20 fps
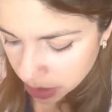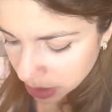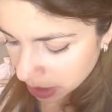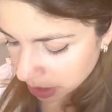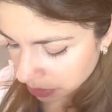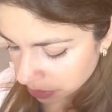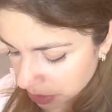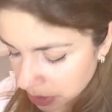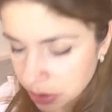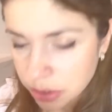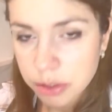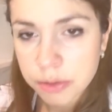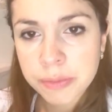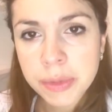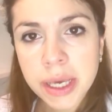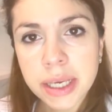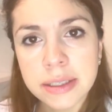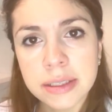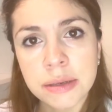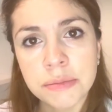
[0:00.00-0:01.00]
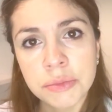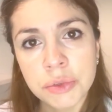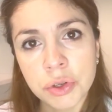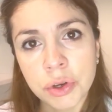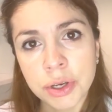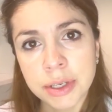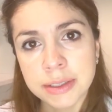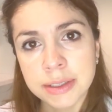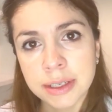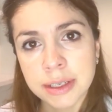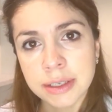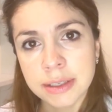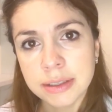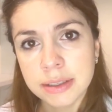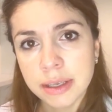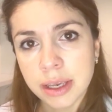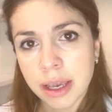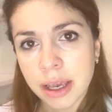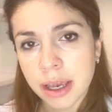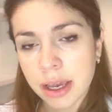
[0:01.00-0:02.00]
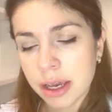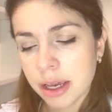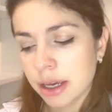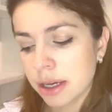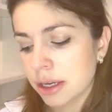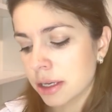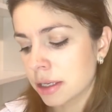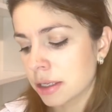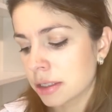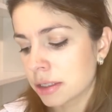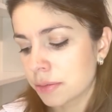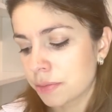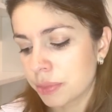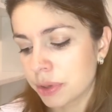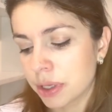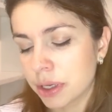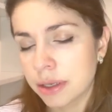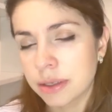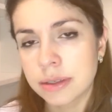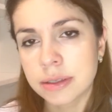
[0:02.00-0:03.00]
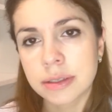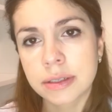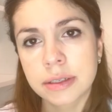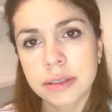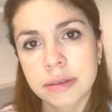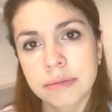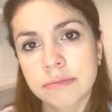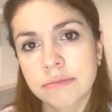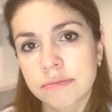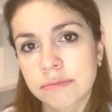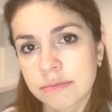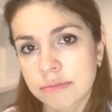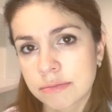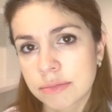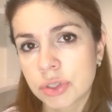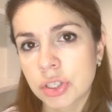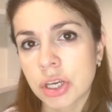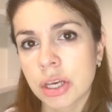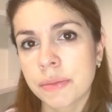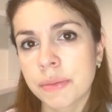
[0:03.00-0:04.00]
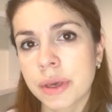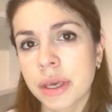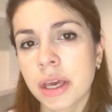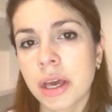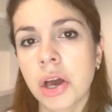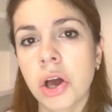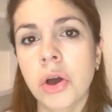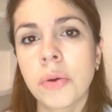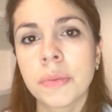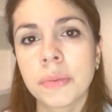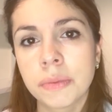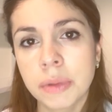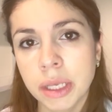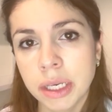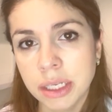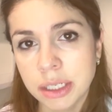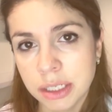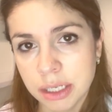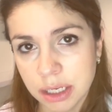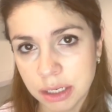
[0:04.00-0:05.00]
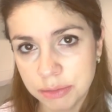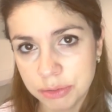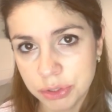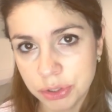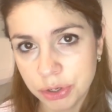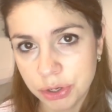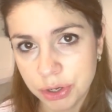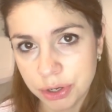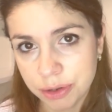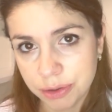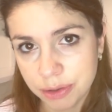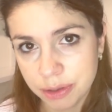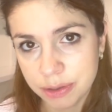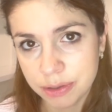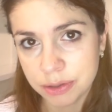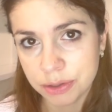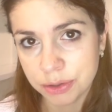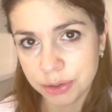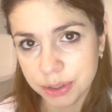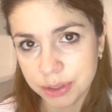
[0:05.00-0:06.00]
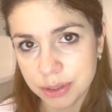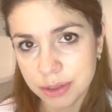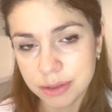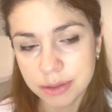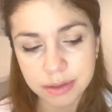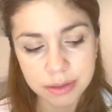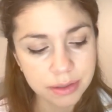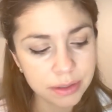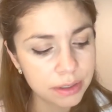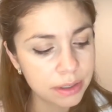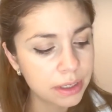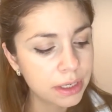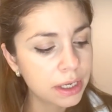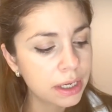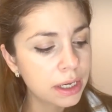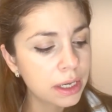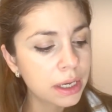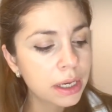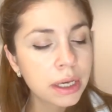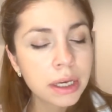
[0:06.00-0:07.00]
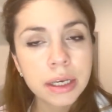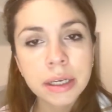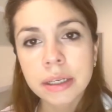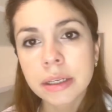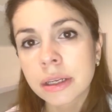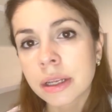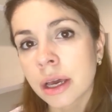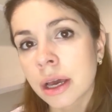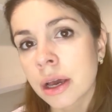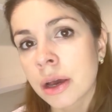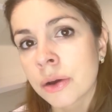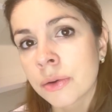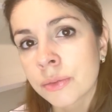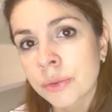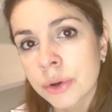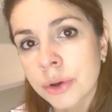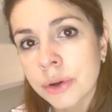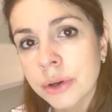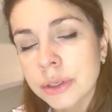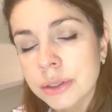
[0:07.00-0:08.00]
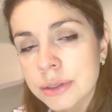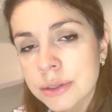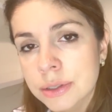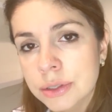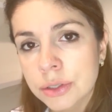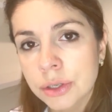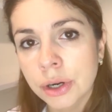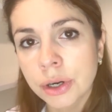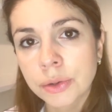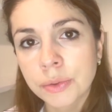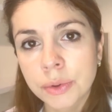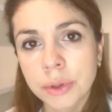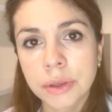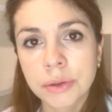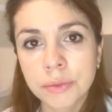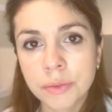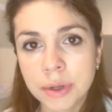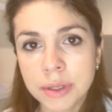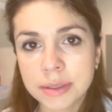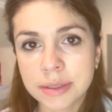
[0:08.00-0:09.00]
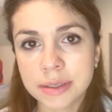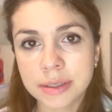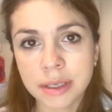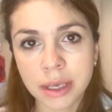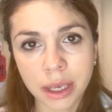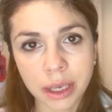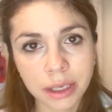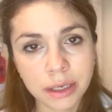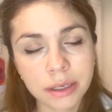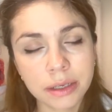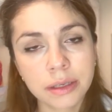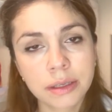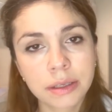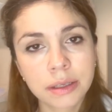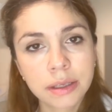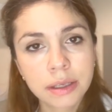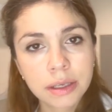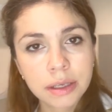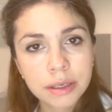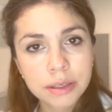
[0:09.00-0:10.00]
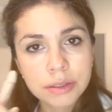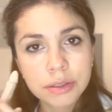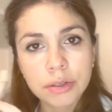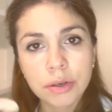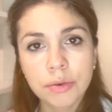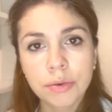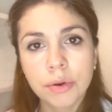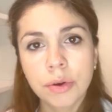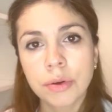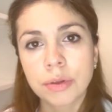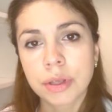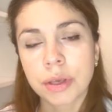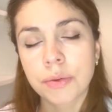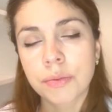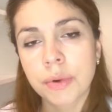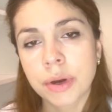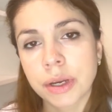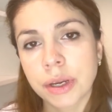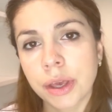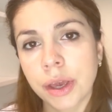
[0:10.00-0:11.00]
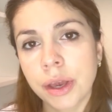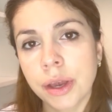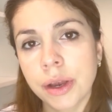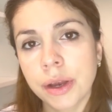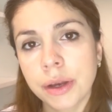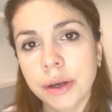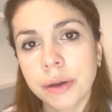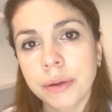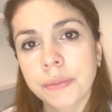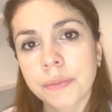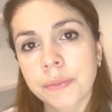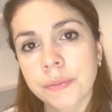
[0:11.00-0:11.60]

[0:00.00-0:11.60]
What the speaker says: I'm going to make some noises, and please tell me how many times you hear these noises. Now I'm going to start with one side, so only one ear.